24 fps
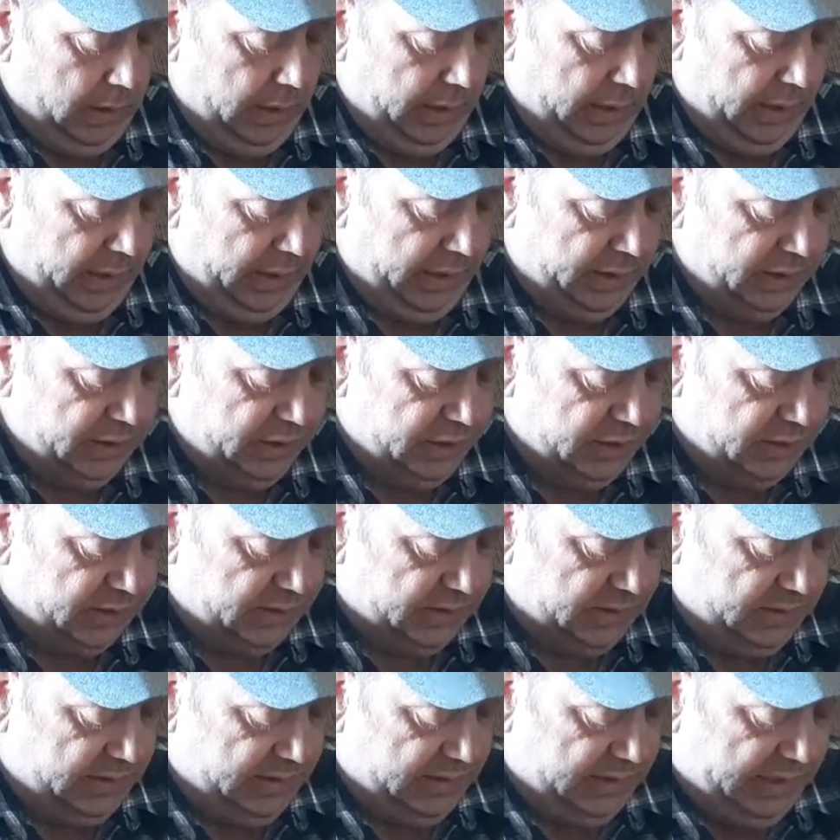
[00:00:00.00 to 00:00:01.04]
and then just
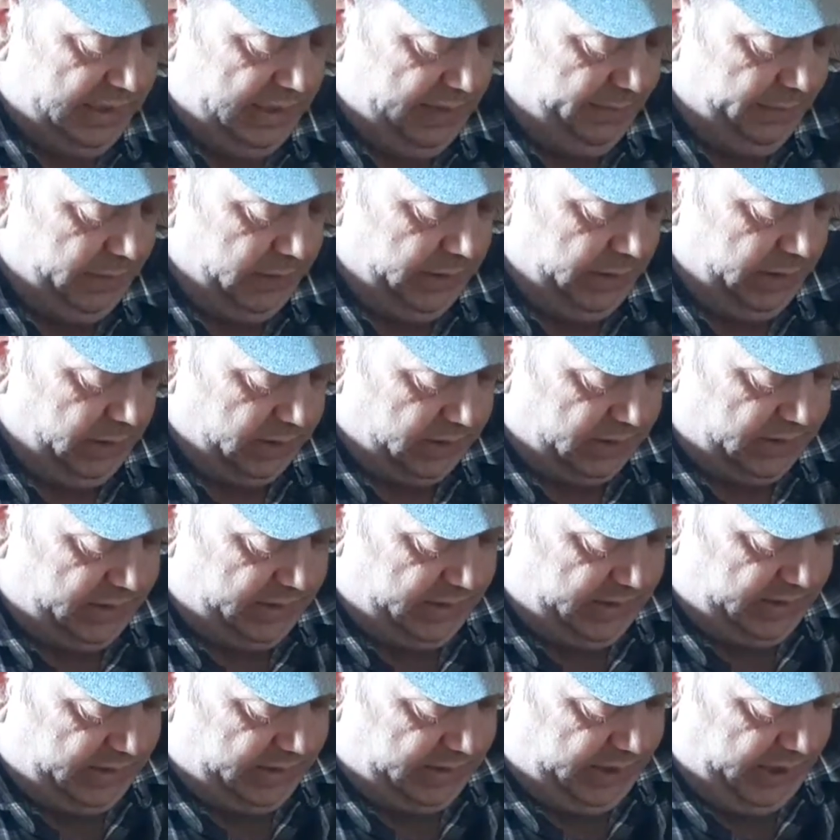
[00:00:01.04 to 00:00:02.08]
give a little
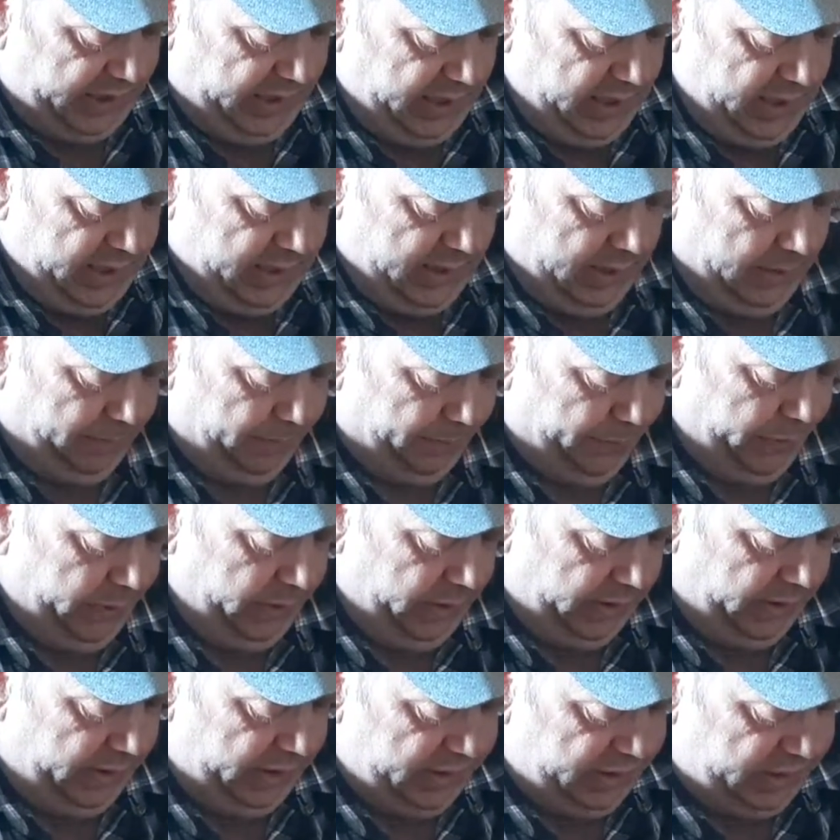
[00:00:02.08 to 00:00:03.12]
tug and a
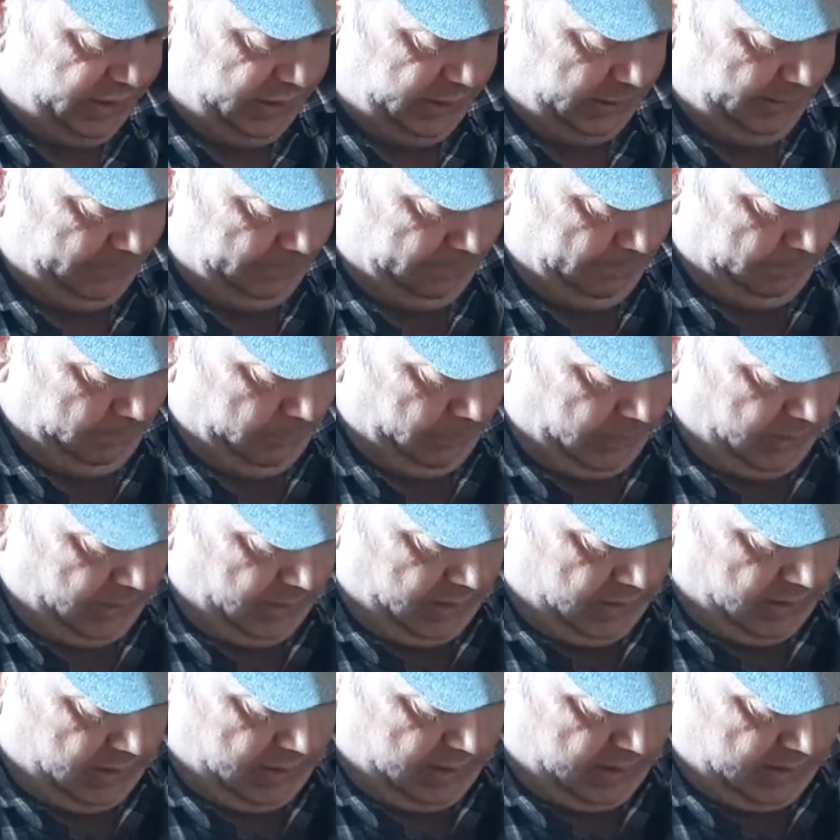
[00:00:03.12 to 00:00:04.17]
push
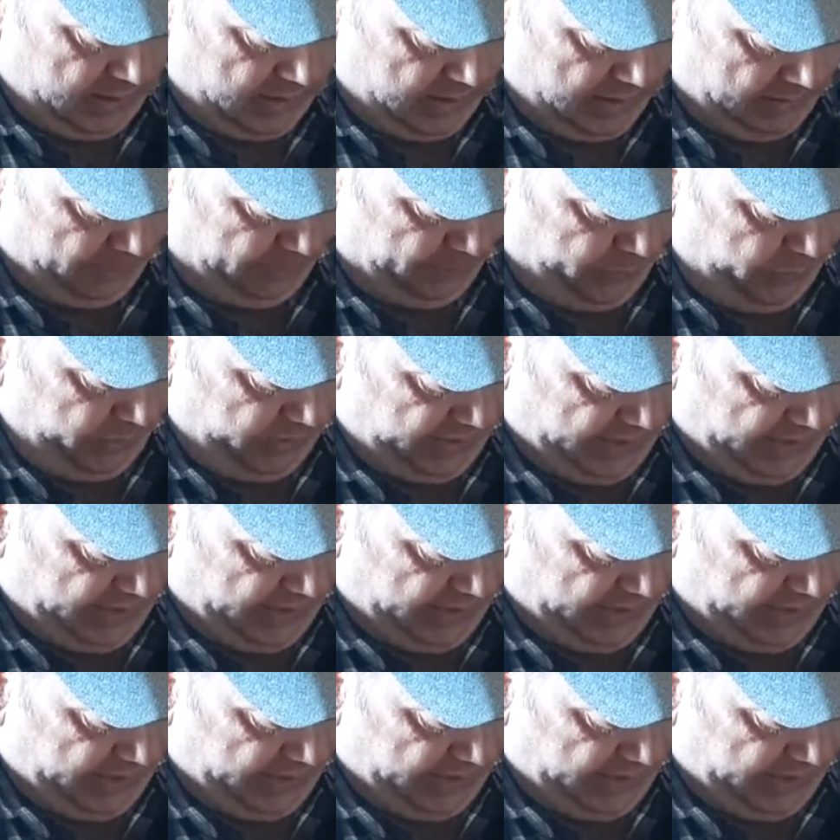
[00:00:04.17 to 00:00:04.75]
and put